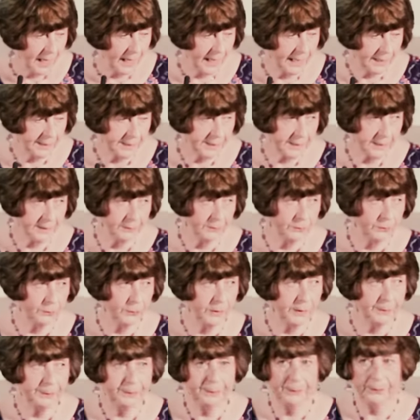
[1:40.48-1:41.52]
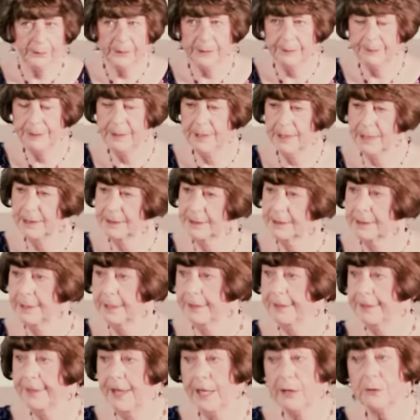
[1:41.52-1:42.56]
And um, we, we planted a
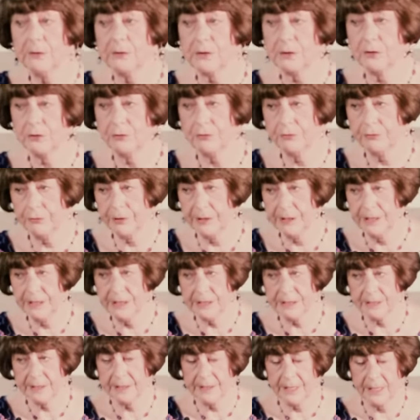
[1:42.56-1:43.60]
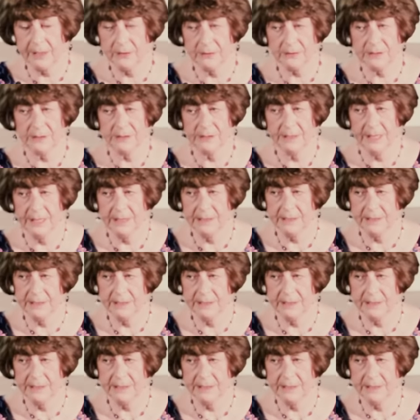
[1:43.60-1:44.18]
thousand trees, a thousand